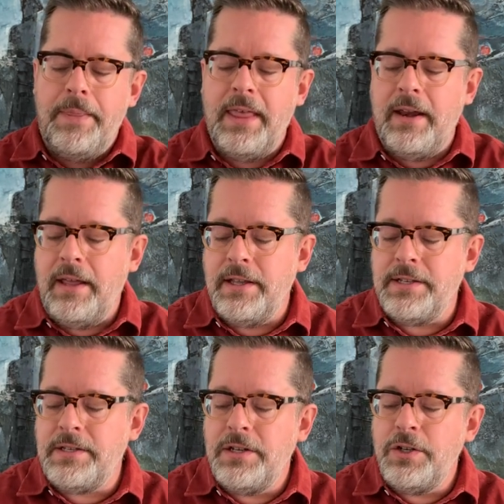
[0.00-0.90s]
that
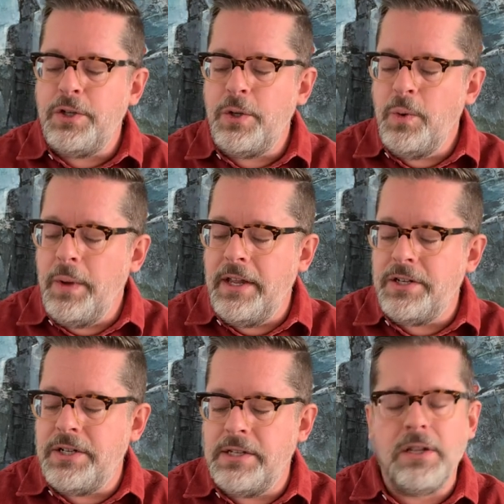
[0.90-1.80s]
is two
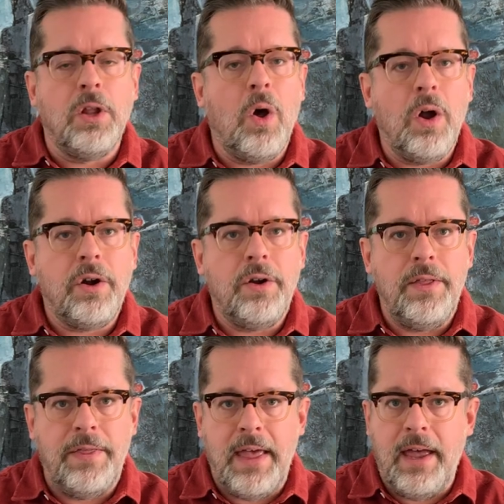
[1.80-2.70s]
inches longer
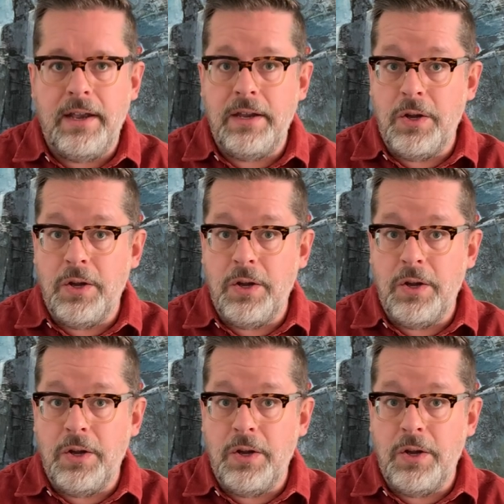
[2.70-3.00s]
than